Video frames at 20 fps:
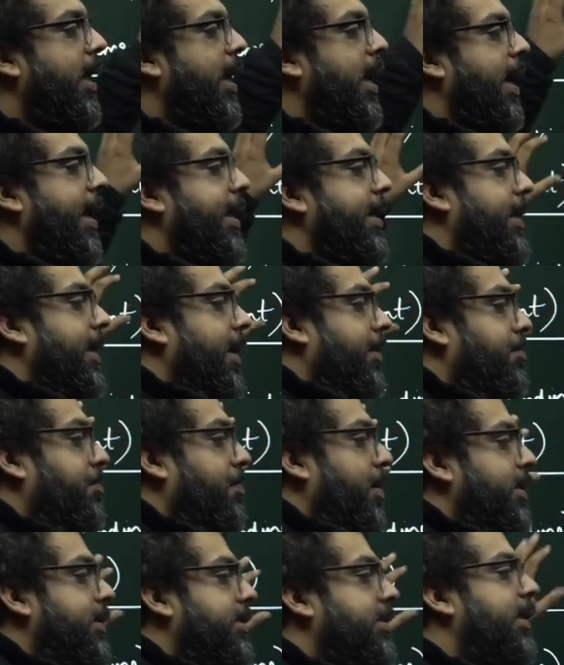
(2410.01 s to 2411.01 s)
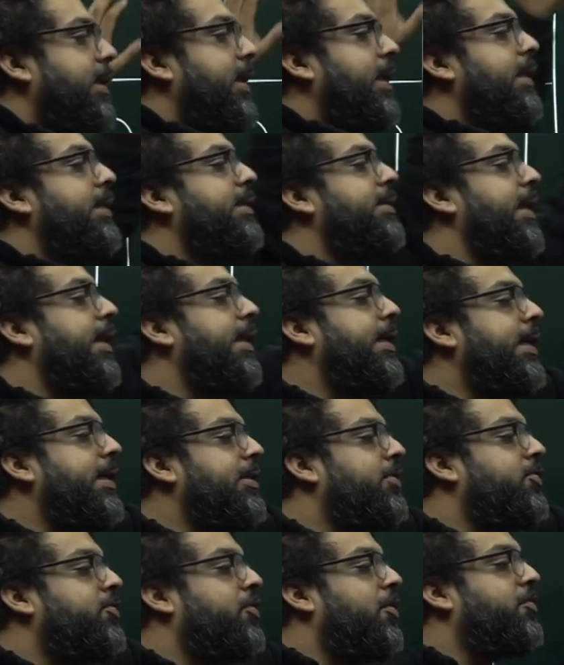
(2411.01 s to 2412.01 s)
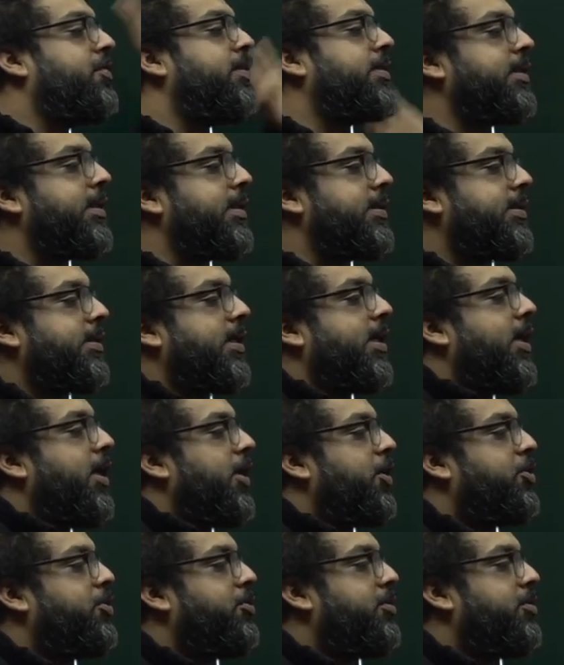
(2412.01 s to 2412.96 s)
and compulsorily sending those officers to